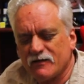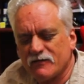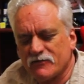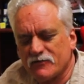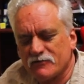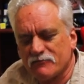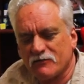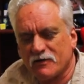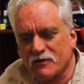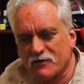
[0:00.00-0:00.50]

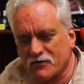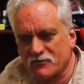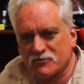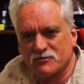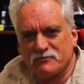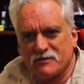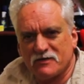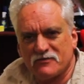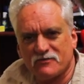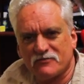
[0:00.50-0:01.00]
got to
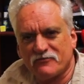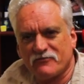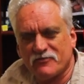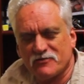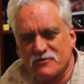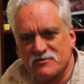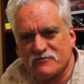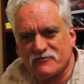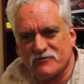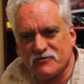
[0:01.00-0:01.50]
admit, the
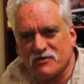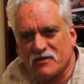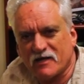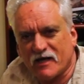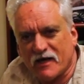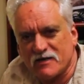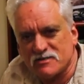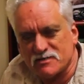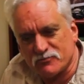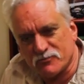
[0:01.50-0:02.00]
first few
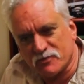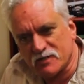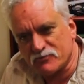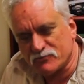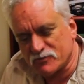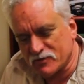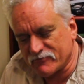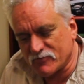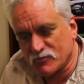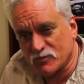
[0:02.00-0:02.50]
days at
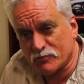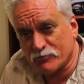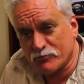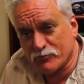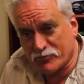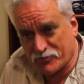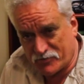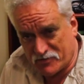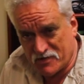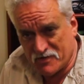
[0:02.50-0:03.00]
Bemm River were
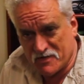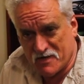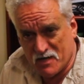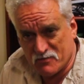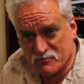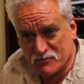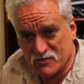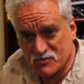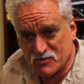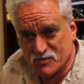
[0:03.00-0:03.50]
pretty
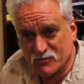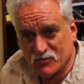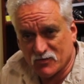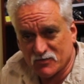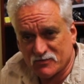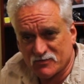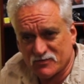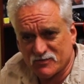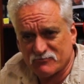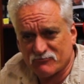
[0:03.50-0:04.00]
damn
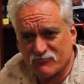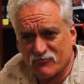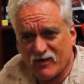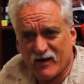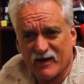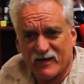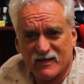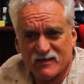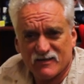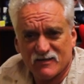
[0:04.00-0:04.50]
miserable. It
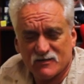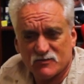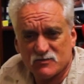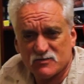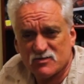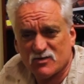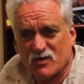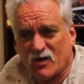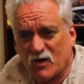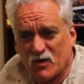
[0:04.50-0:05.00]
rained and it
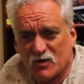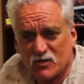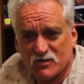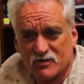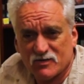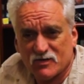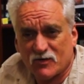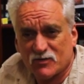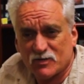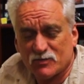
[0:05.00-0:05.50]
was
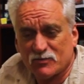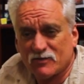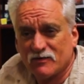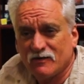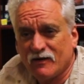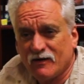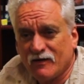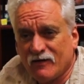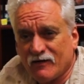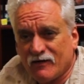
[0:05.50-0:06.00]
cold and
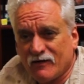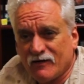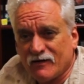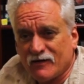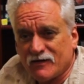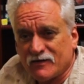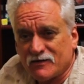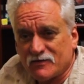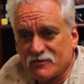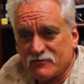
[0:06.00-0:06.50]
horrible,
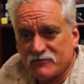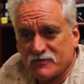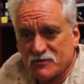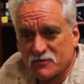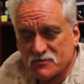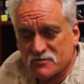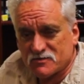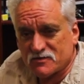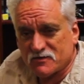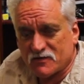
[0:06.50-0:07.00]
and
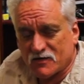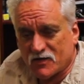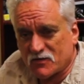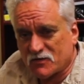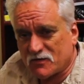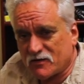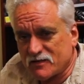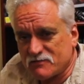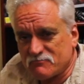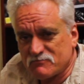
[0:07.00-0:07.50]
viewers would
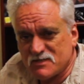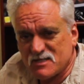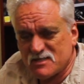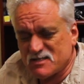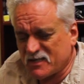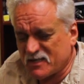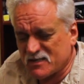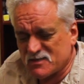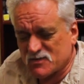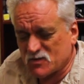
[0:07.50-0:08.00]
know I
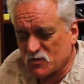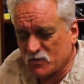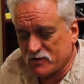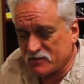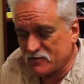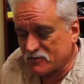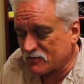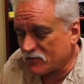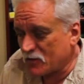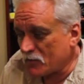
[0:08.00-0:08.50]
detest the
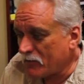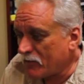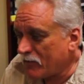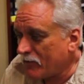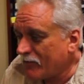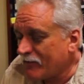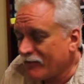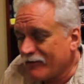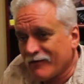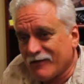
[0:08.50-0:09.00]
winter time.
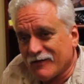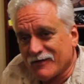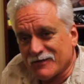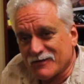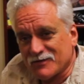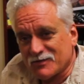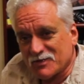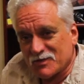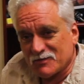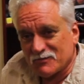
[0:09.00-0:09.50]

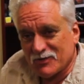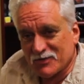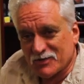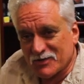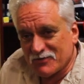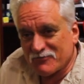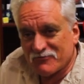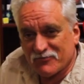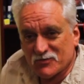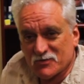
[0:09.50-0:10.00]
I'm
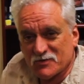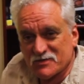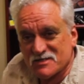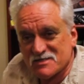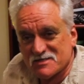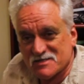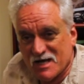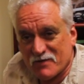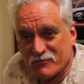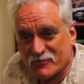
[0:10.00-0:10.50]
looking forward
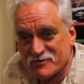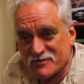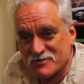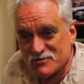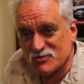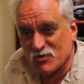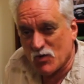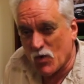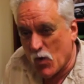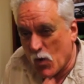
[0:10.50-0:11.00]
to summer,
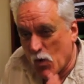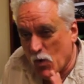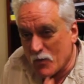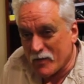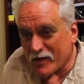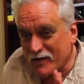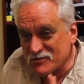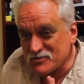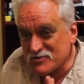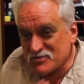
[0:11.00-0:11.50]
and it's
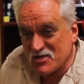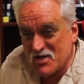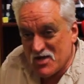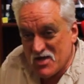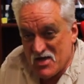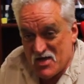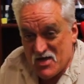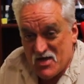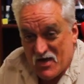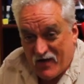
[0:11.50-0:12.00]
almost
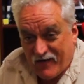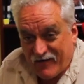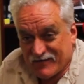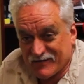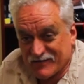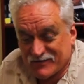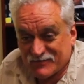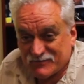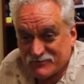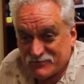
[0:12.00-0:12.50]
here,
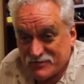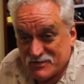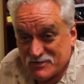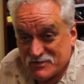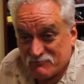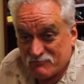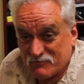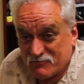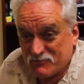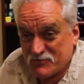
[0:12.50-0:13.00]

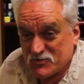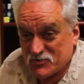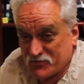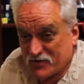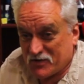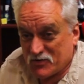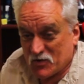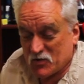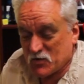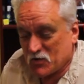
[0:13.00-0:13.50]
just
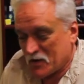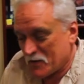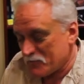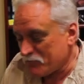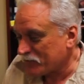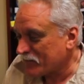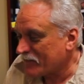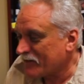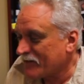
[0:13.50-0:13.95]
around the corner.